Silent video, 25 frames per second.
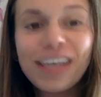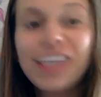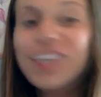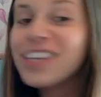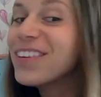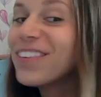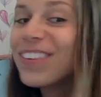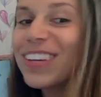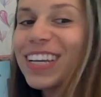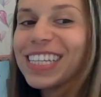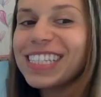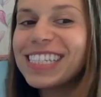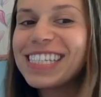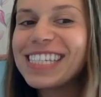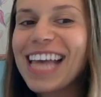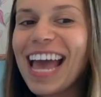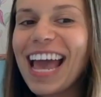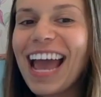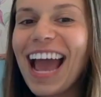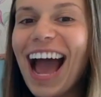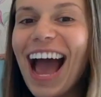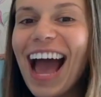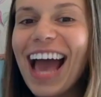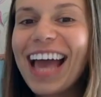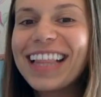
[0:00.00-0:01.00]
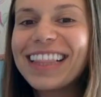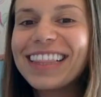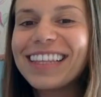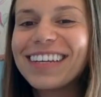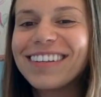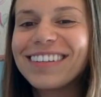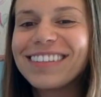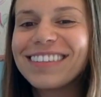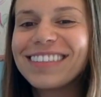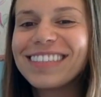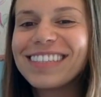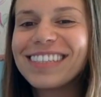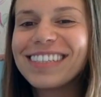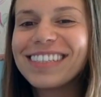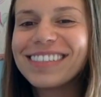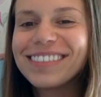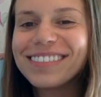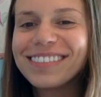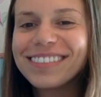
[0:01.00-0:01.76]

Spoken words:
You can say, I learned.